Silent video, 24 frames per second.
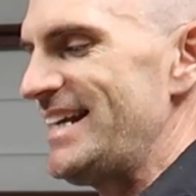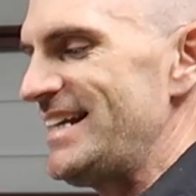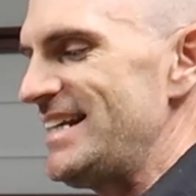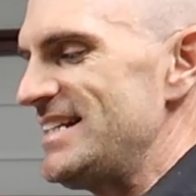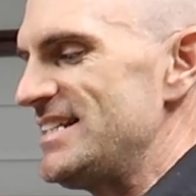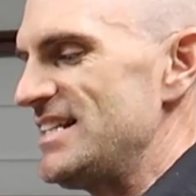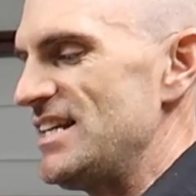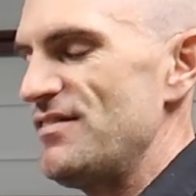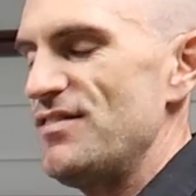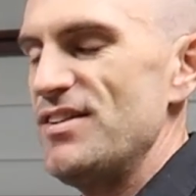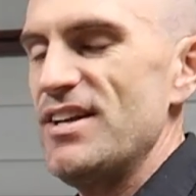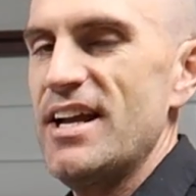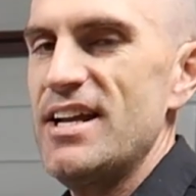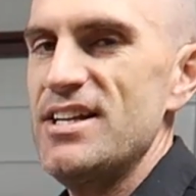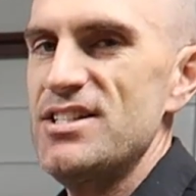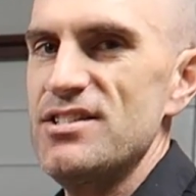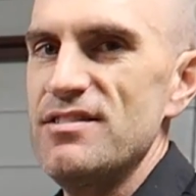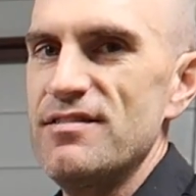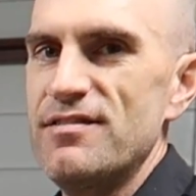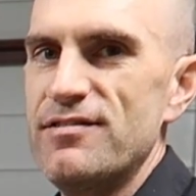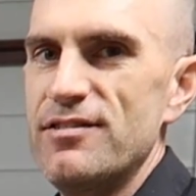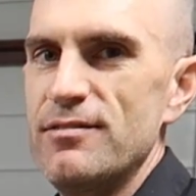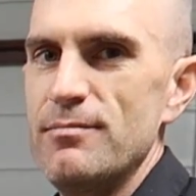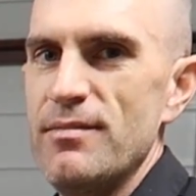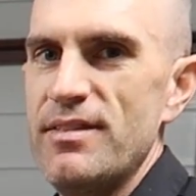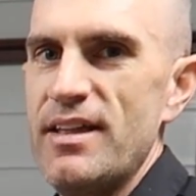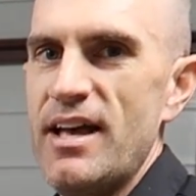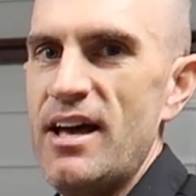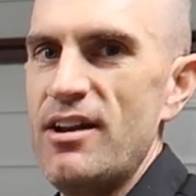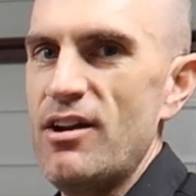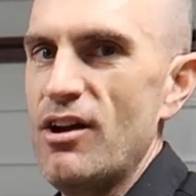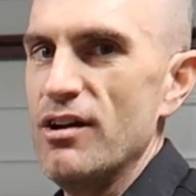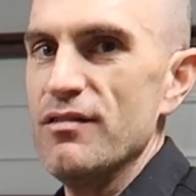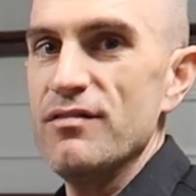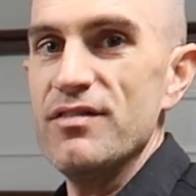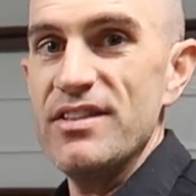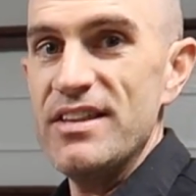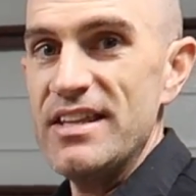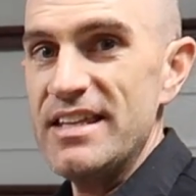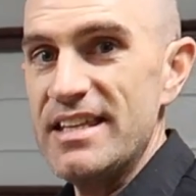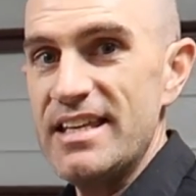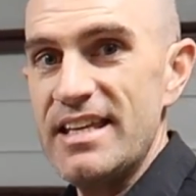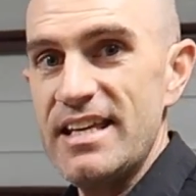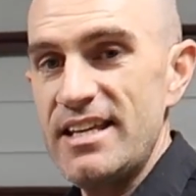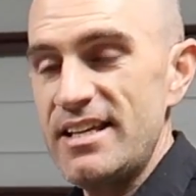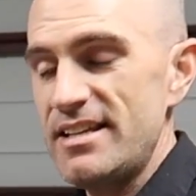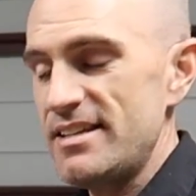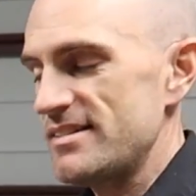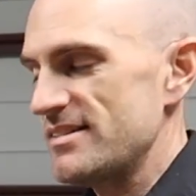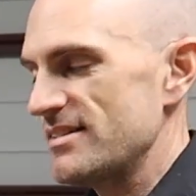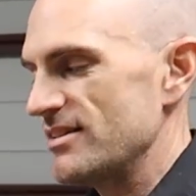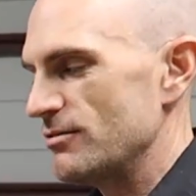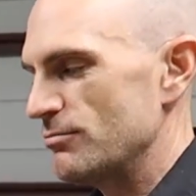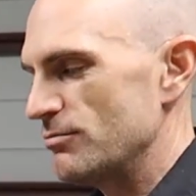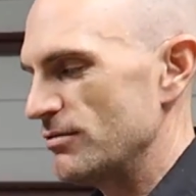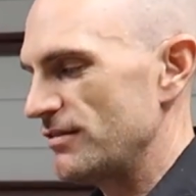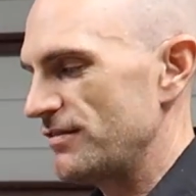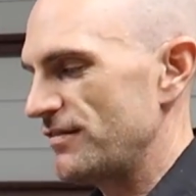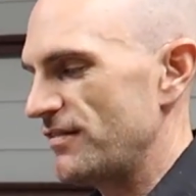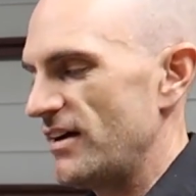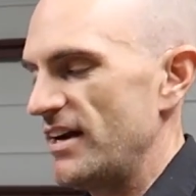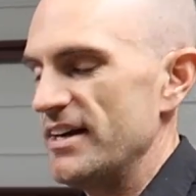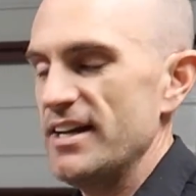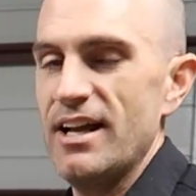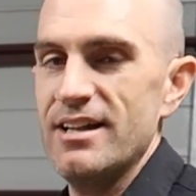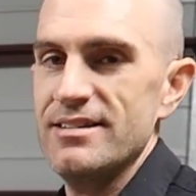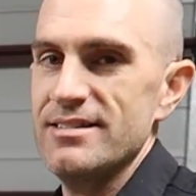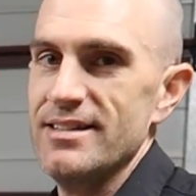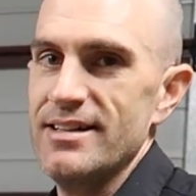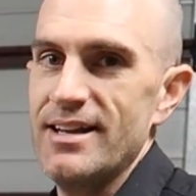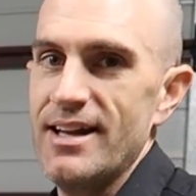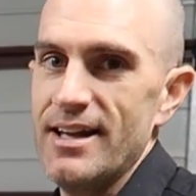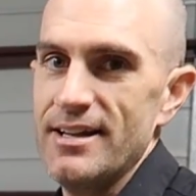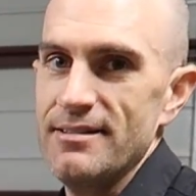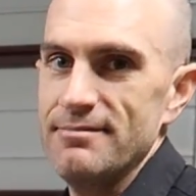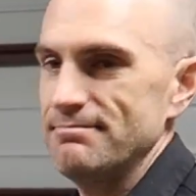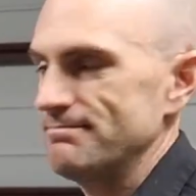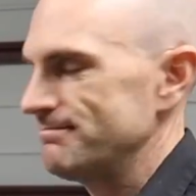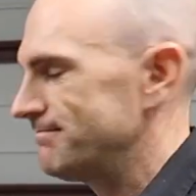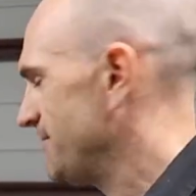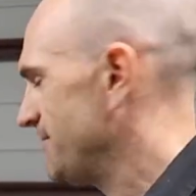any deviation from that over the years, we'll find out today.